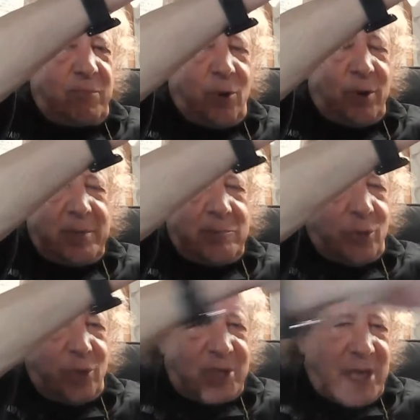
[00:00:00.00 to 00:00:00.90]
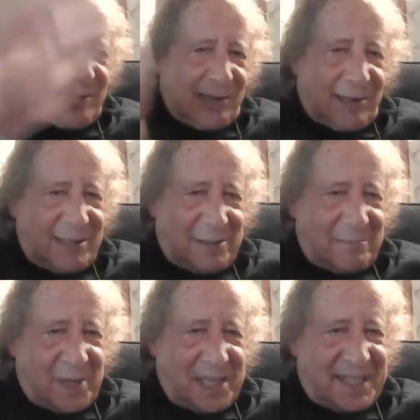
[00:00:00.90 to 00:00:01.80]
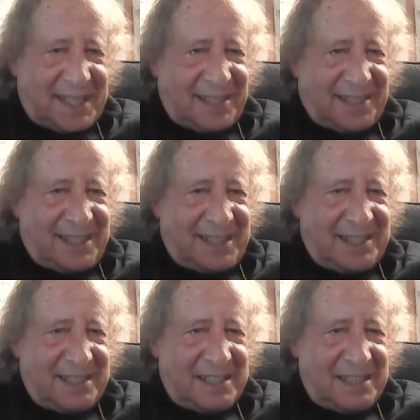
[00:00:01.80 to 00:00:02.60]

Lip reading: bowling ball gutter, basically,